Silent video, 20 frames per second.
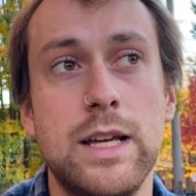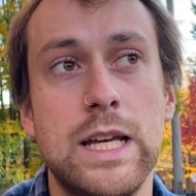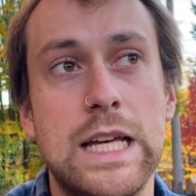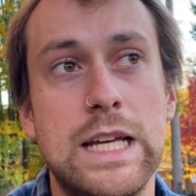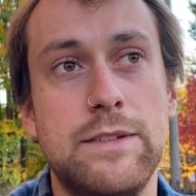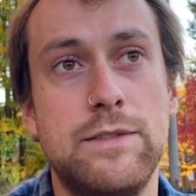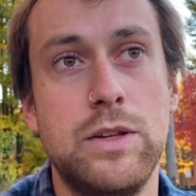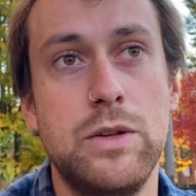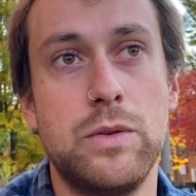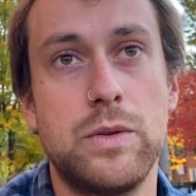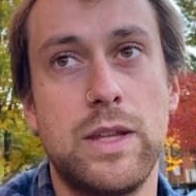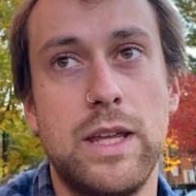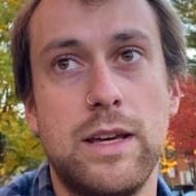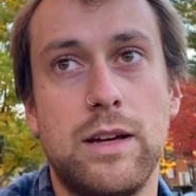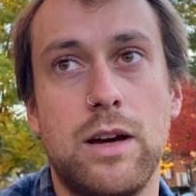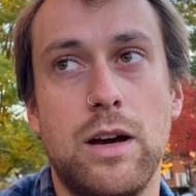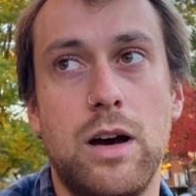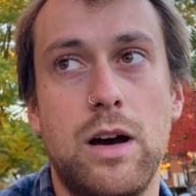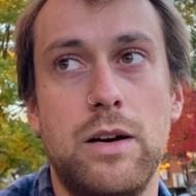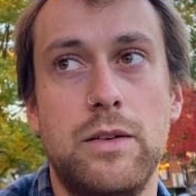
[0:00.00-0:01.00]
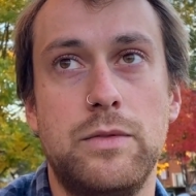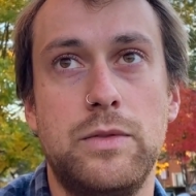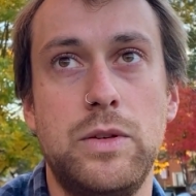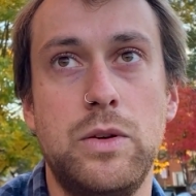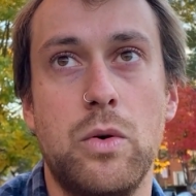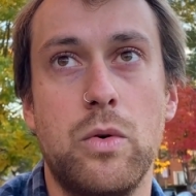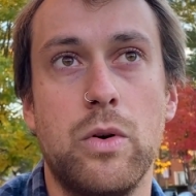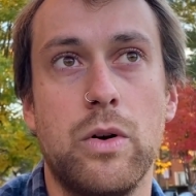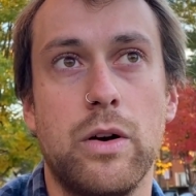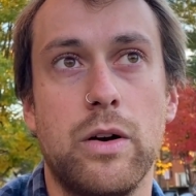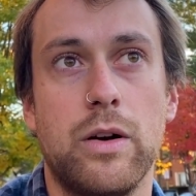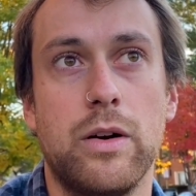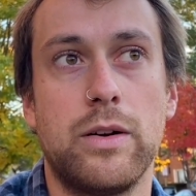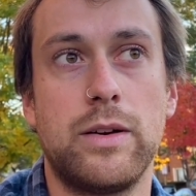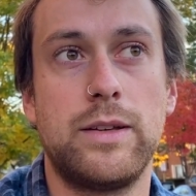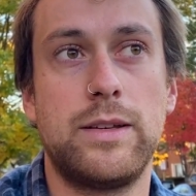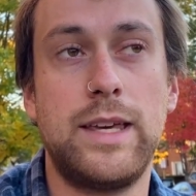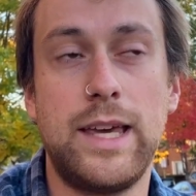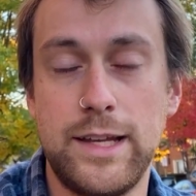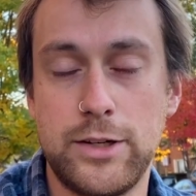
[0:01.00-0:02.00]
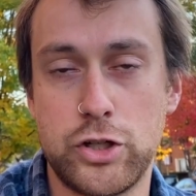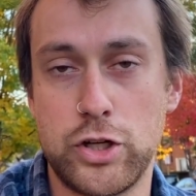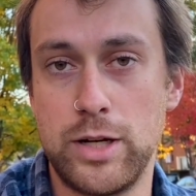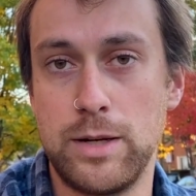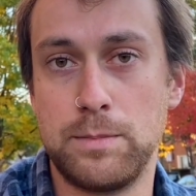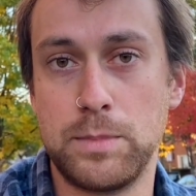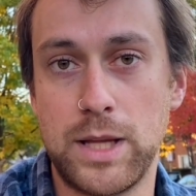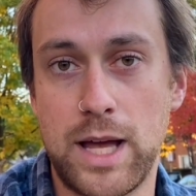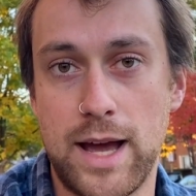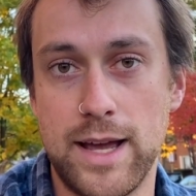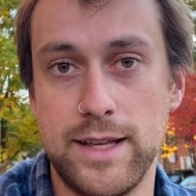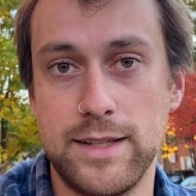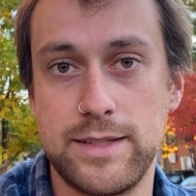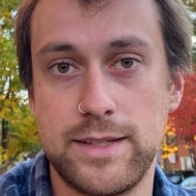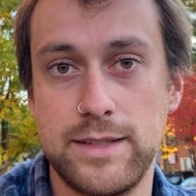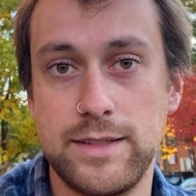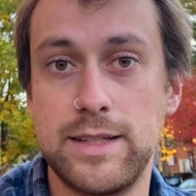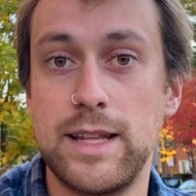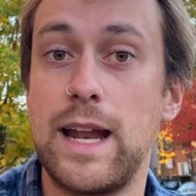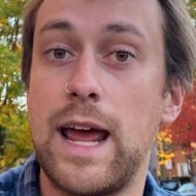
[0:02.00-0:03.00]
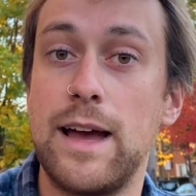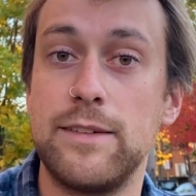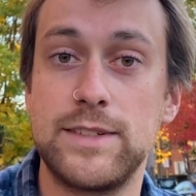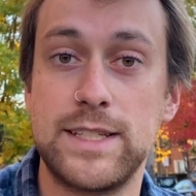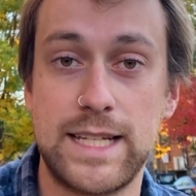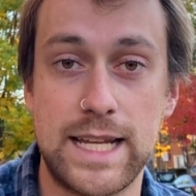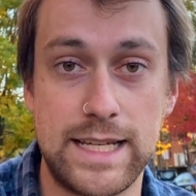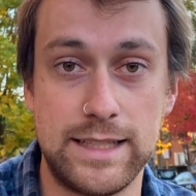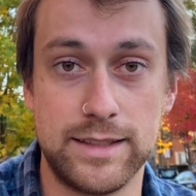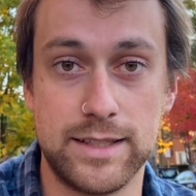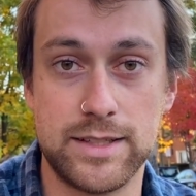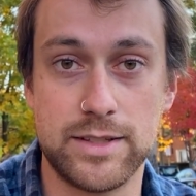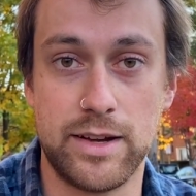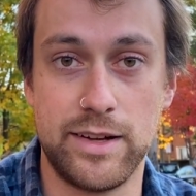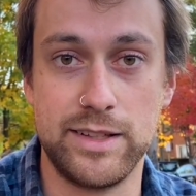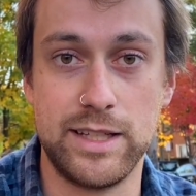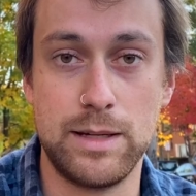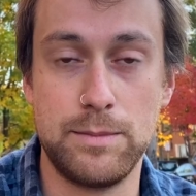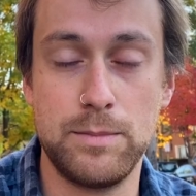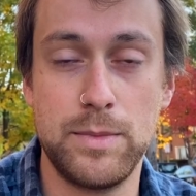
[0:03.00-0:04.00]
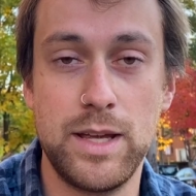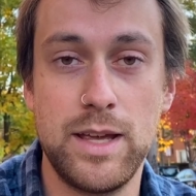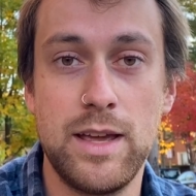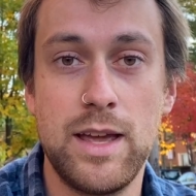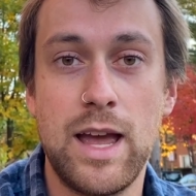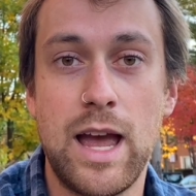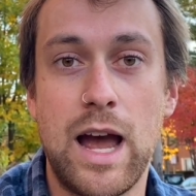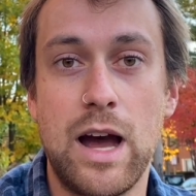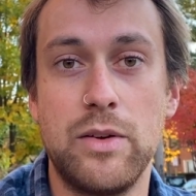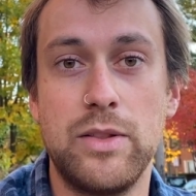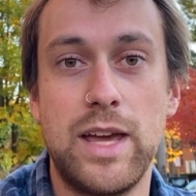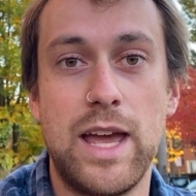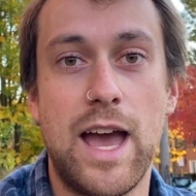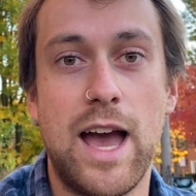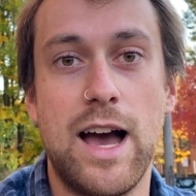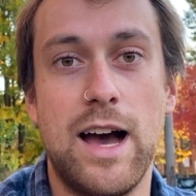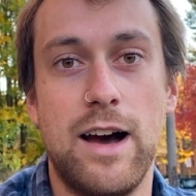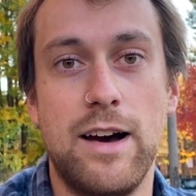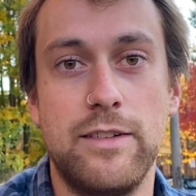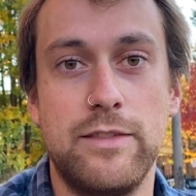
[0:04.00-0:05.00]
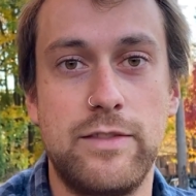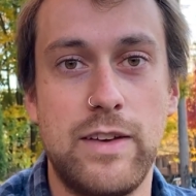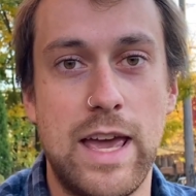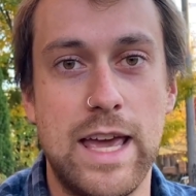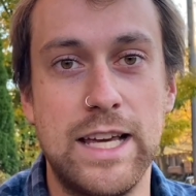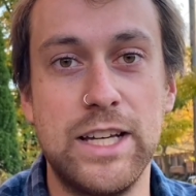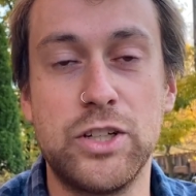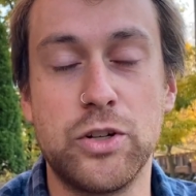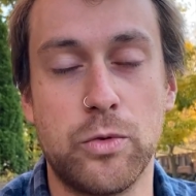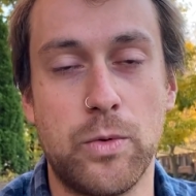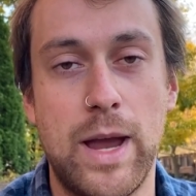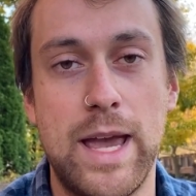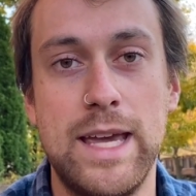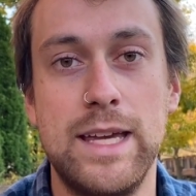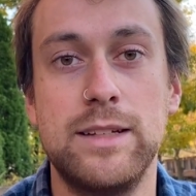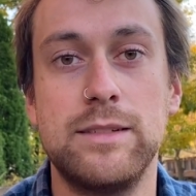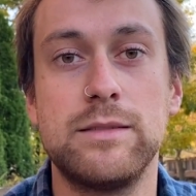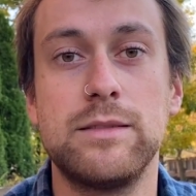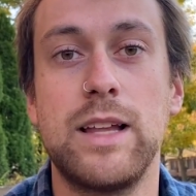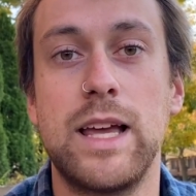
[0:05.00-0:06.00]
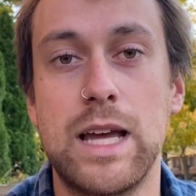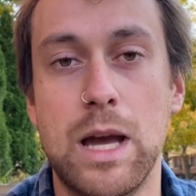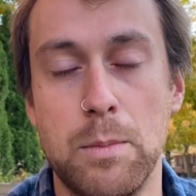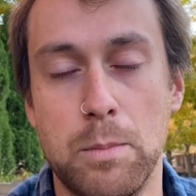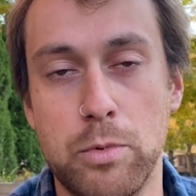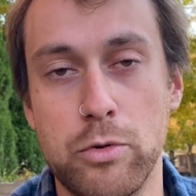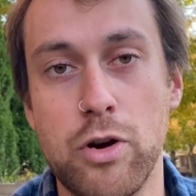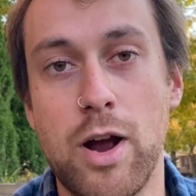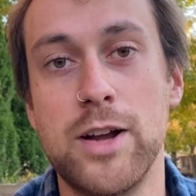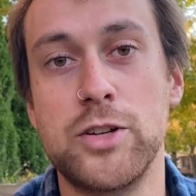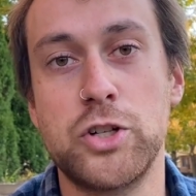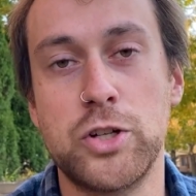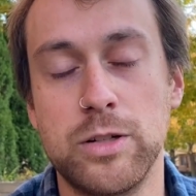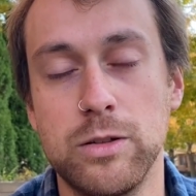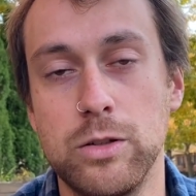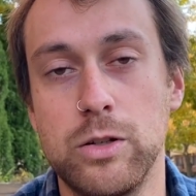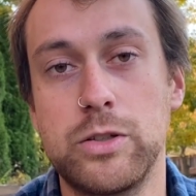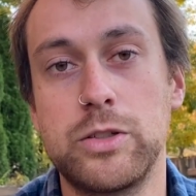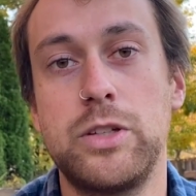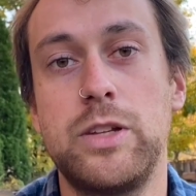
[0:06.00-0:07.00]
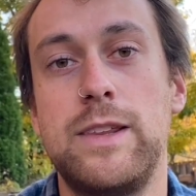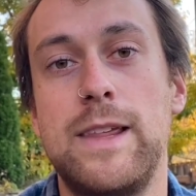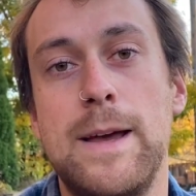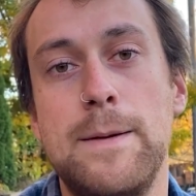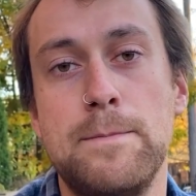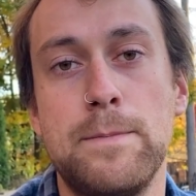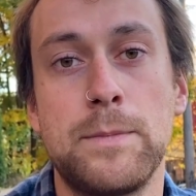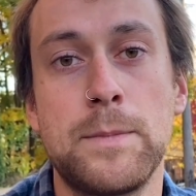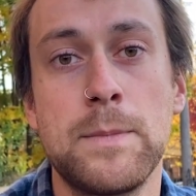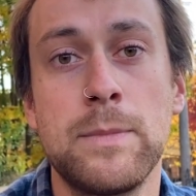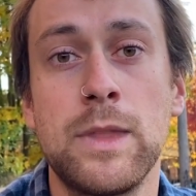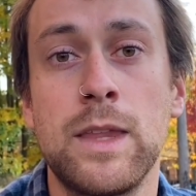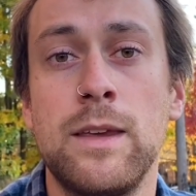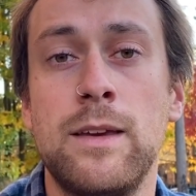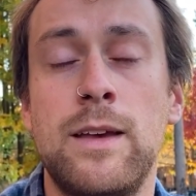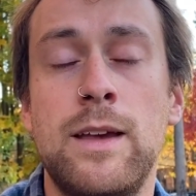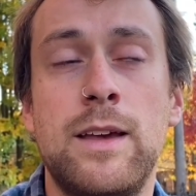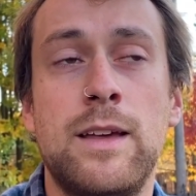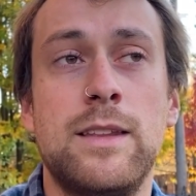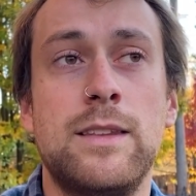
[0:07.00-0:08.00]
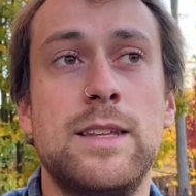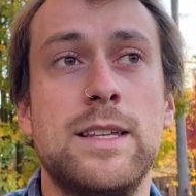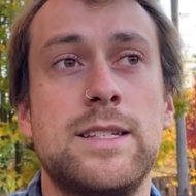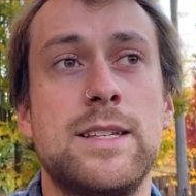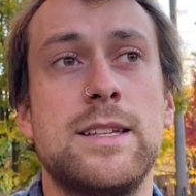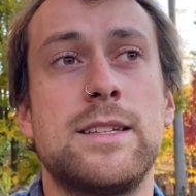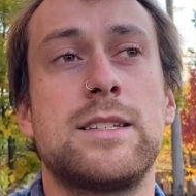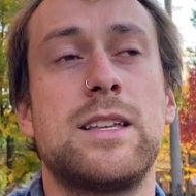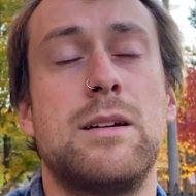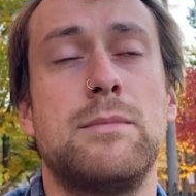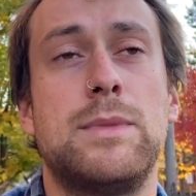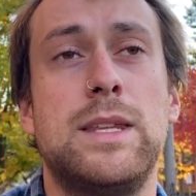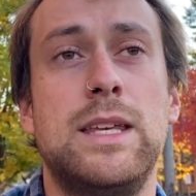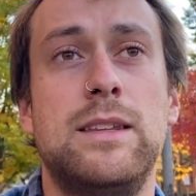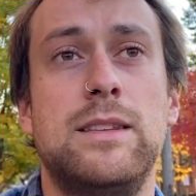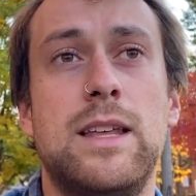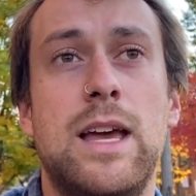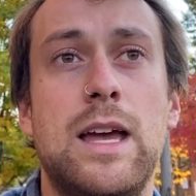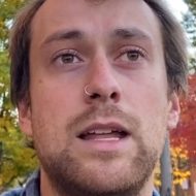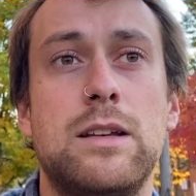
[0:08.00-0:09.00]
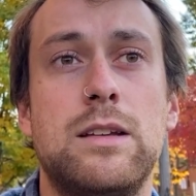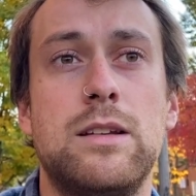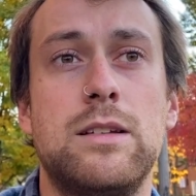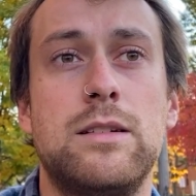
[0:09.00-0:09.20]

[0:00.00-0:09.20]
If you think of your kitchen appliances that have stainless on them, how they have a grain, like a brushed look to them, this is something that